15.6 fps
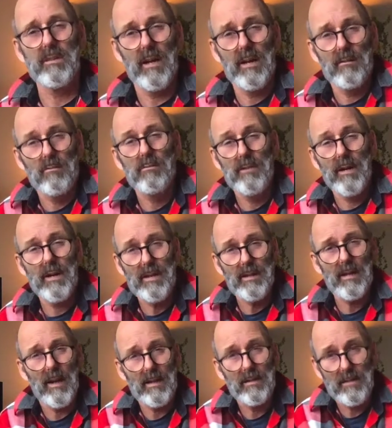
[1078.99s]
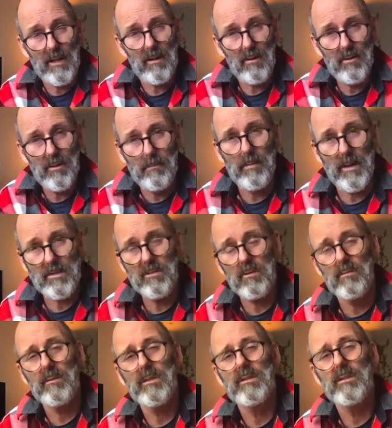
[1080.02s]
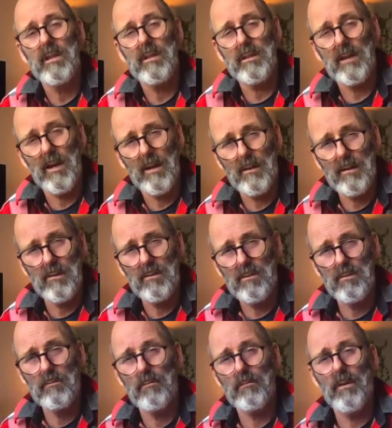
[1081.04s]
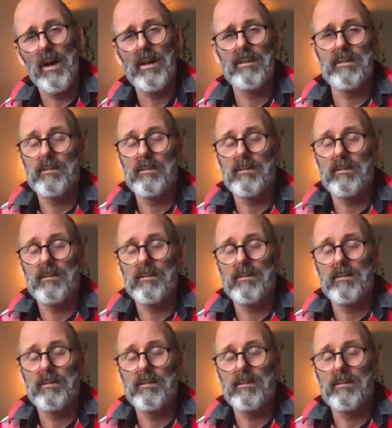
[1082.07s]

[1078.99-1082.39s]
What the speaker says: I tell the best stories that I could find, and